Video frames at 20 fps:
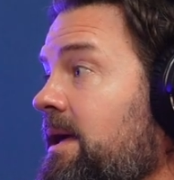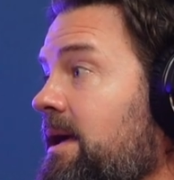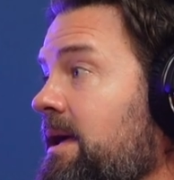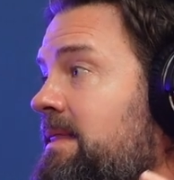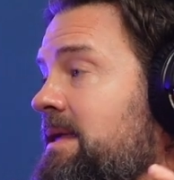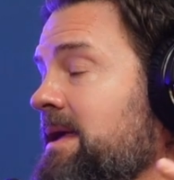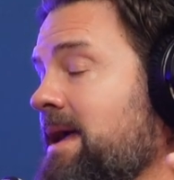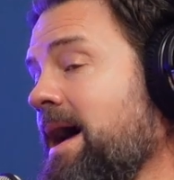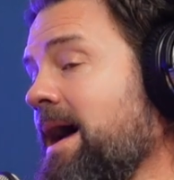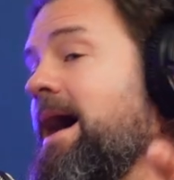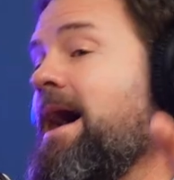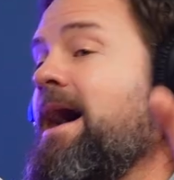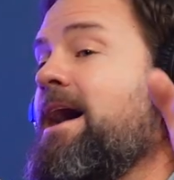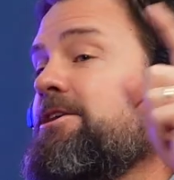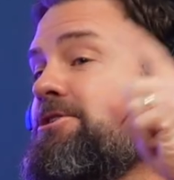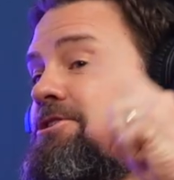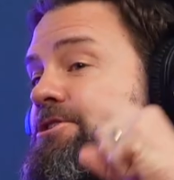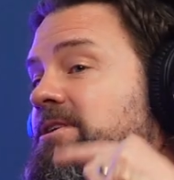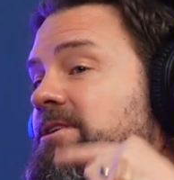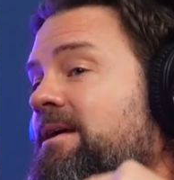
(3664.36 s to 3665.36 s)
and the
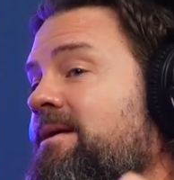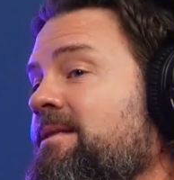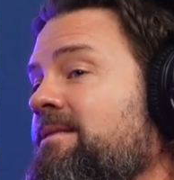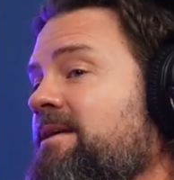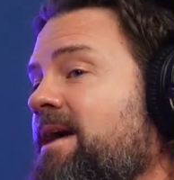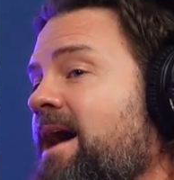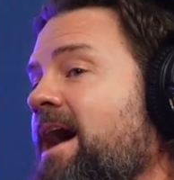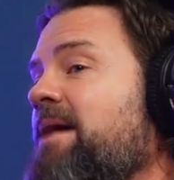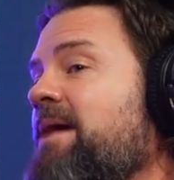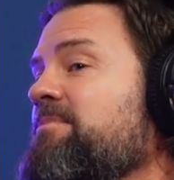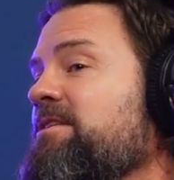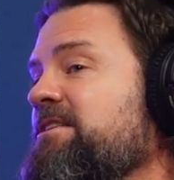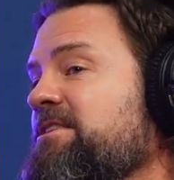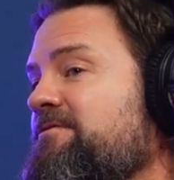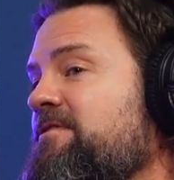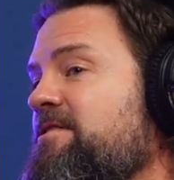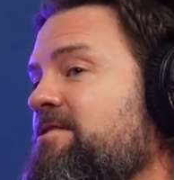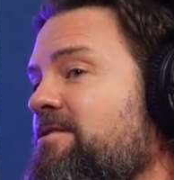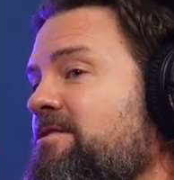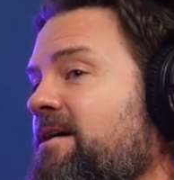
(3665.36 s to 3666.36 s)
ash in the
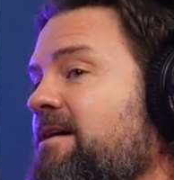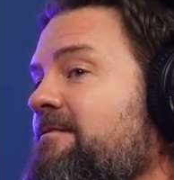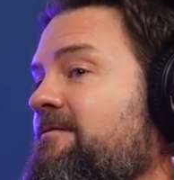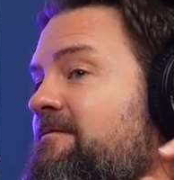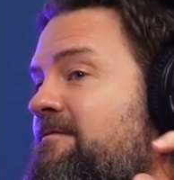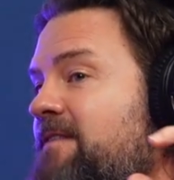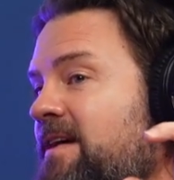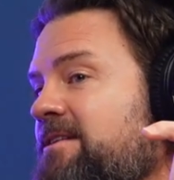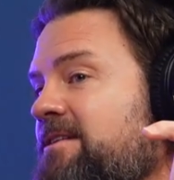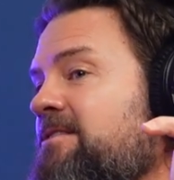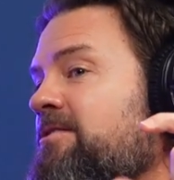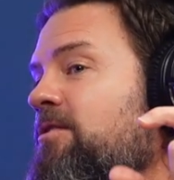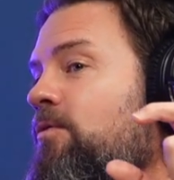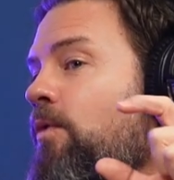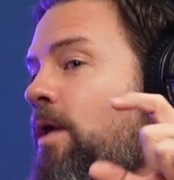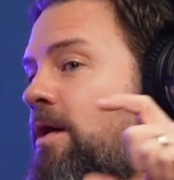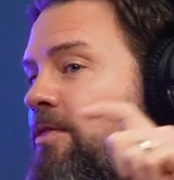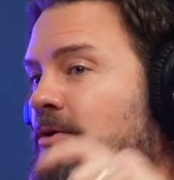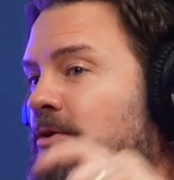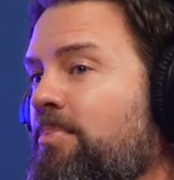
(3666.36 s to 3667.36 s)
atmosphere affected the
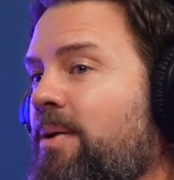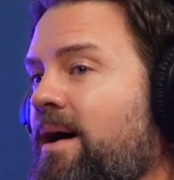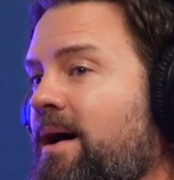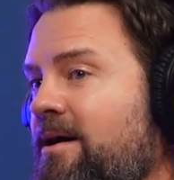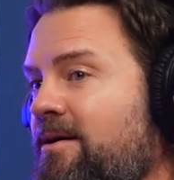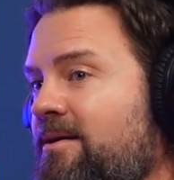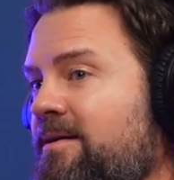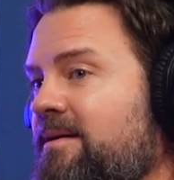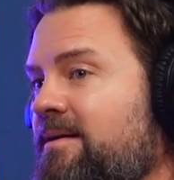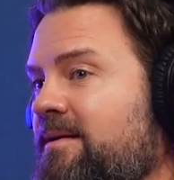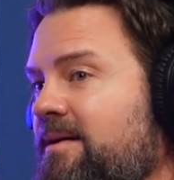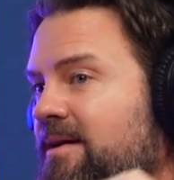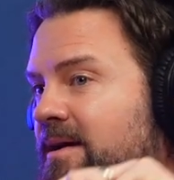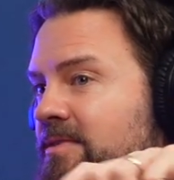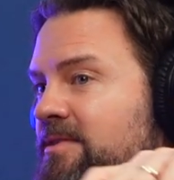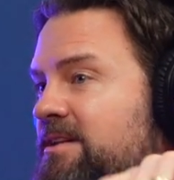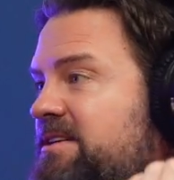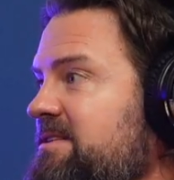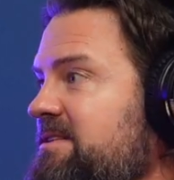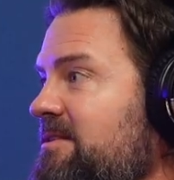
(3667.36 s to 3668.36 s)
weather pattern
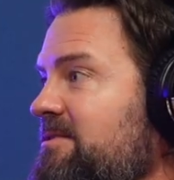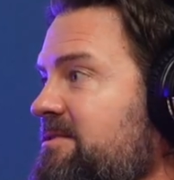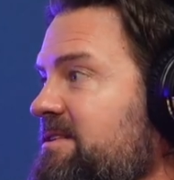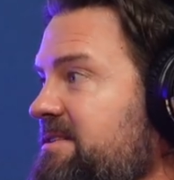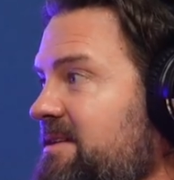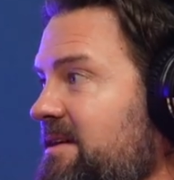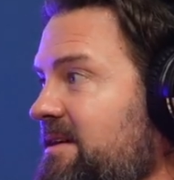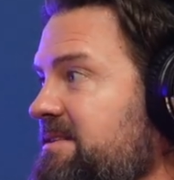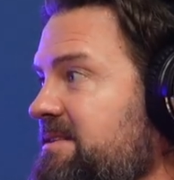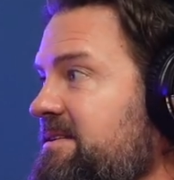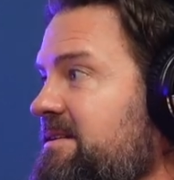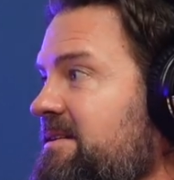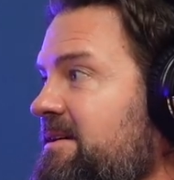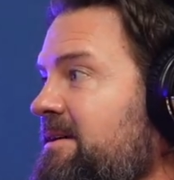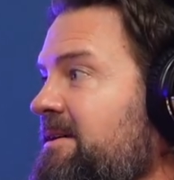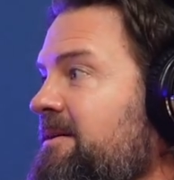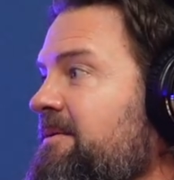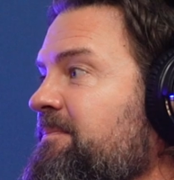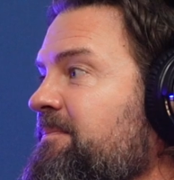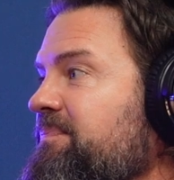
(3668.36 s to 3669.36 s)
in the southern states.
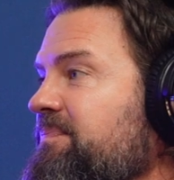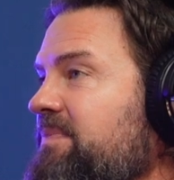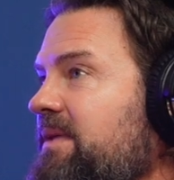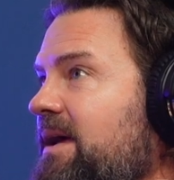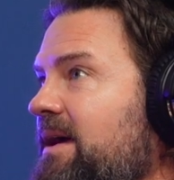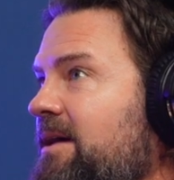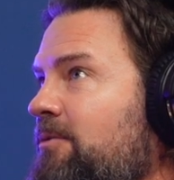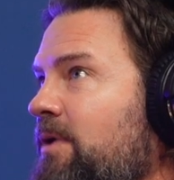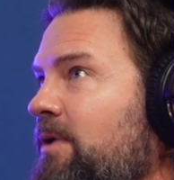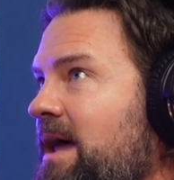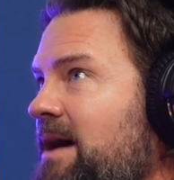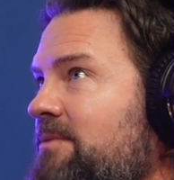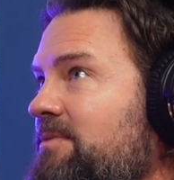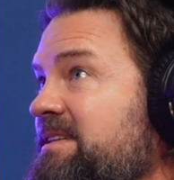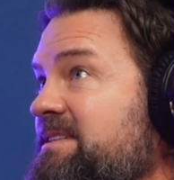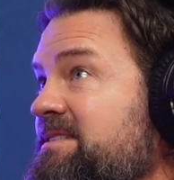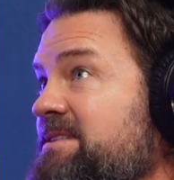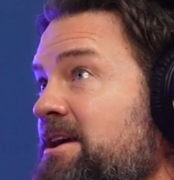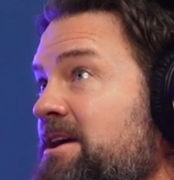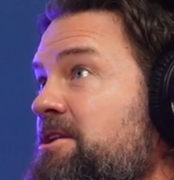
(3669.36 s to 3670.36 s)
And when I
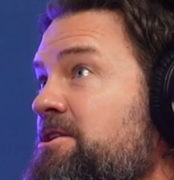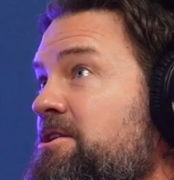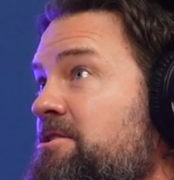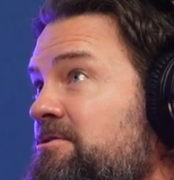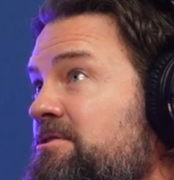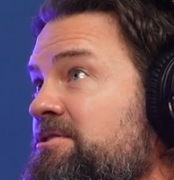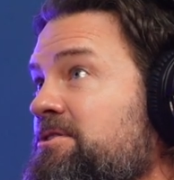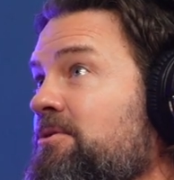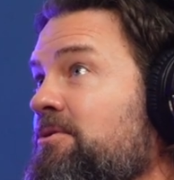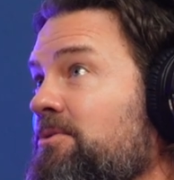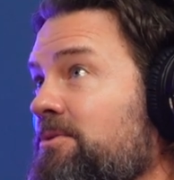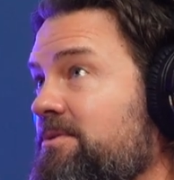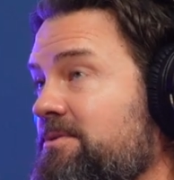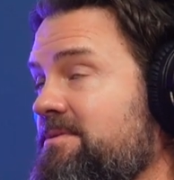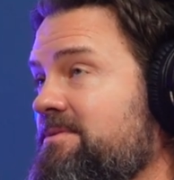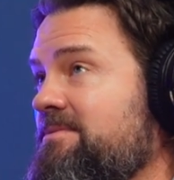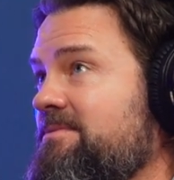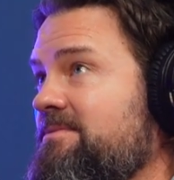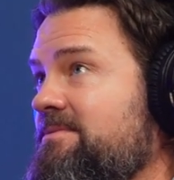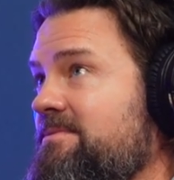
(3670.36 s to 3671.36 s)
was 10 years old,
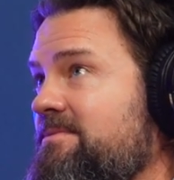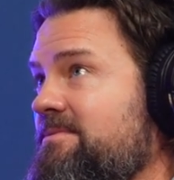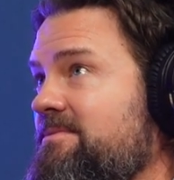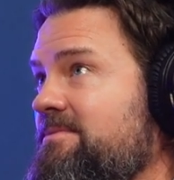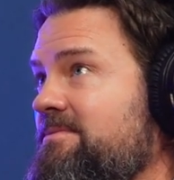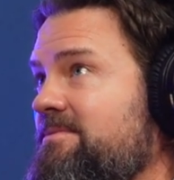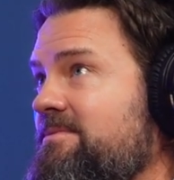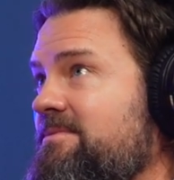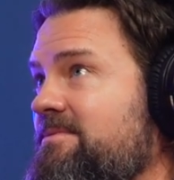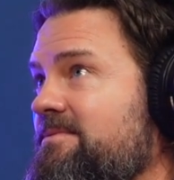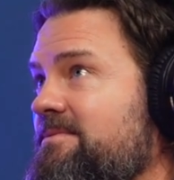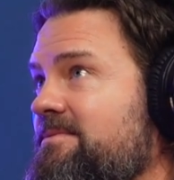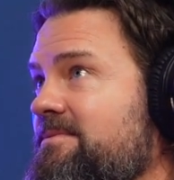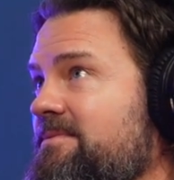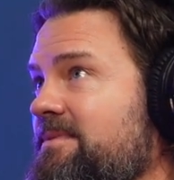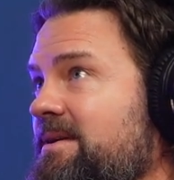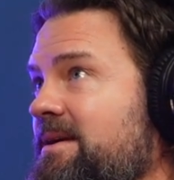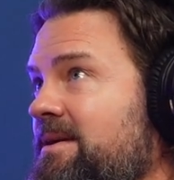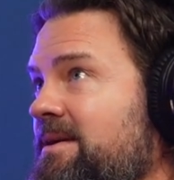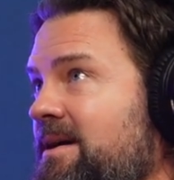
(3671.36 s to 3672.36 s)

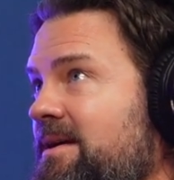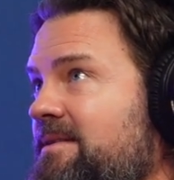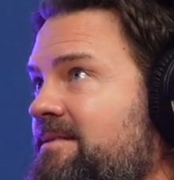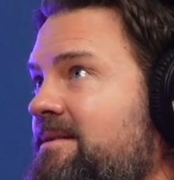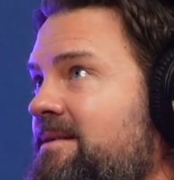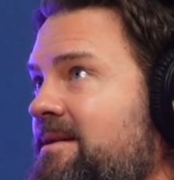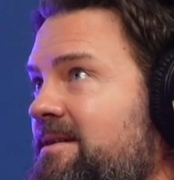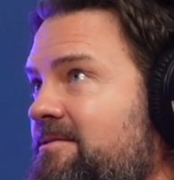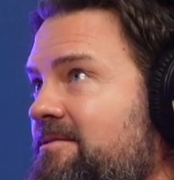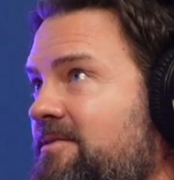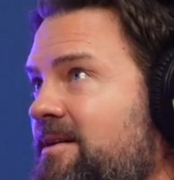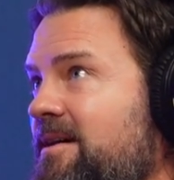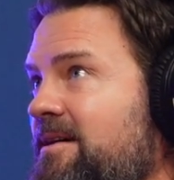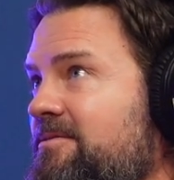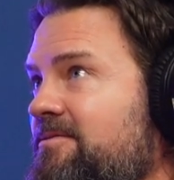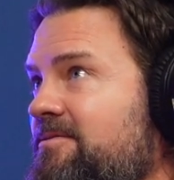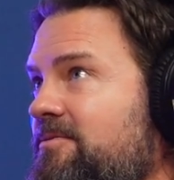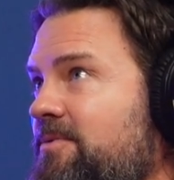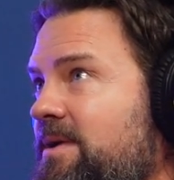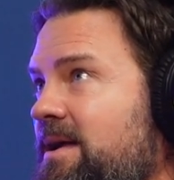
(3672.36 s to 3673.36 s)
in
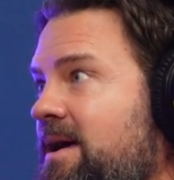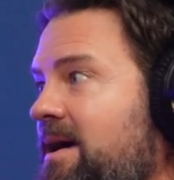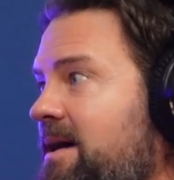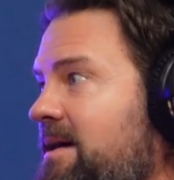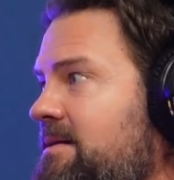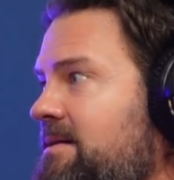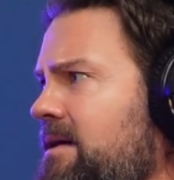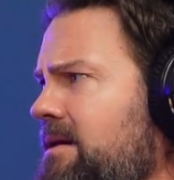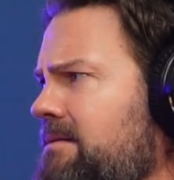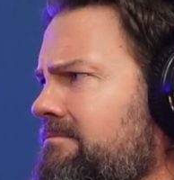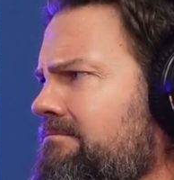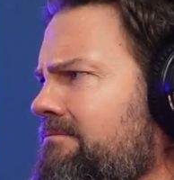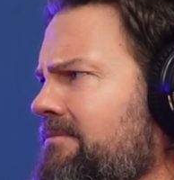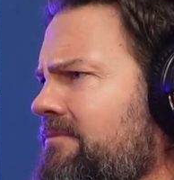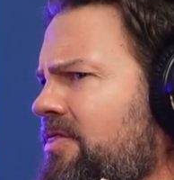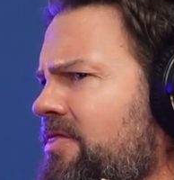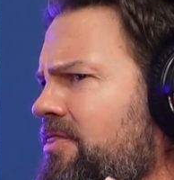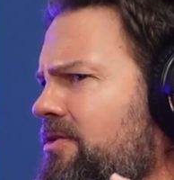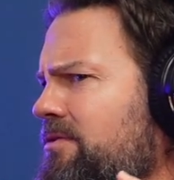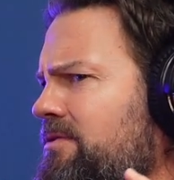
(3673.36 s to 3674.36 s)
1985, we had like
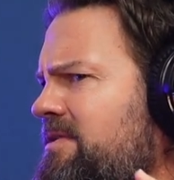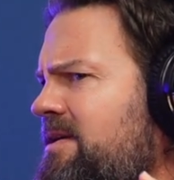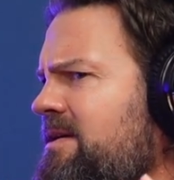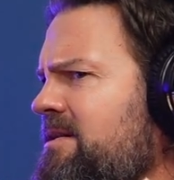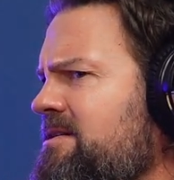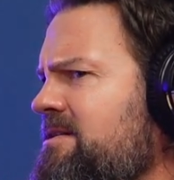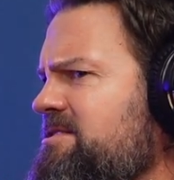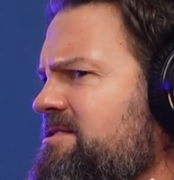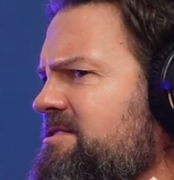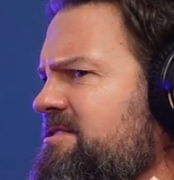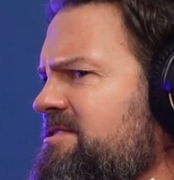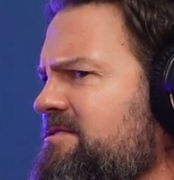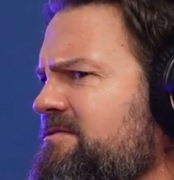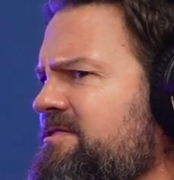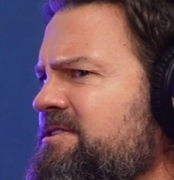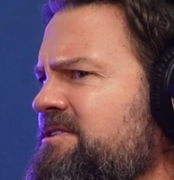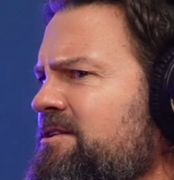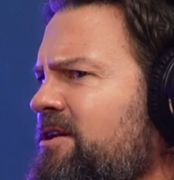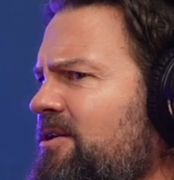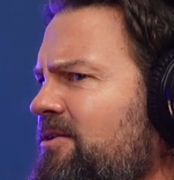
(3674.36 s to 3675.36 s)
13 inches of
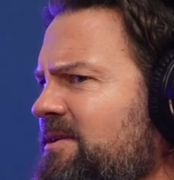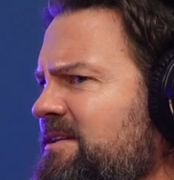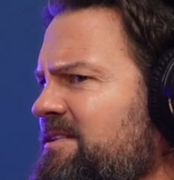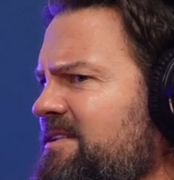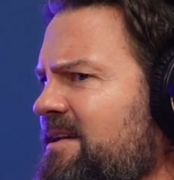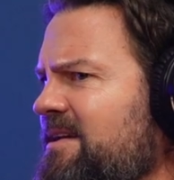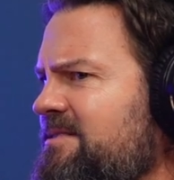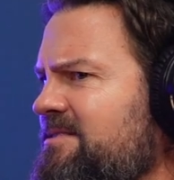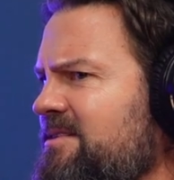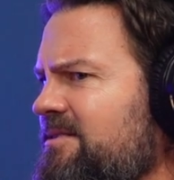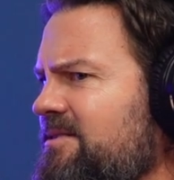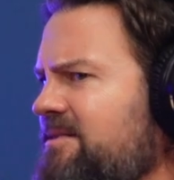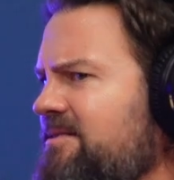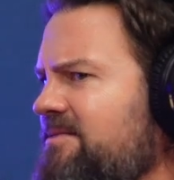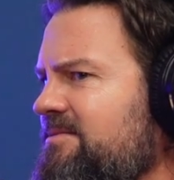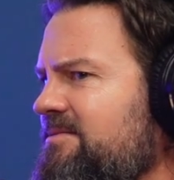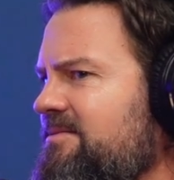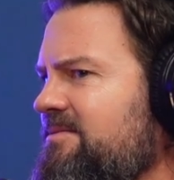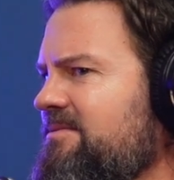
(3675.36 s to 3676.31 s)
snow in San Antonio.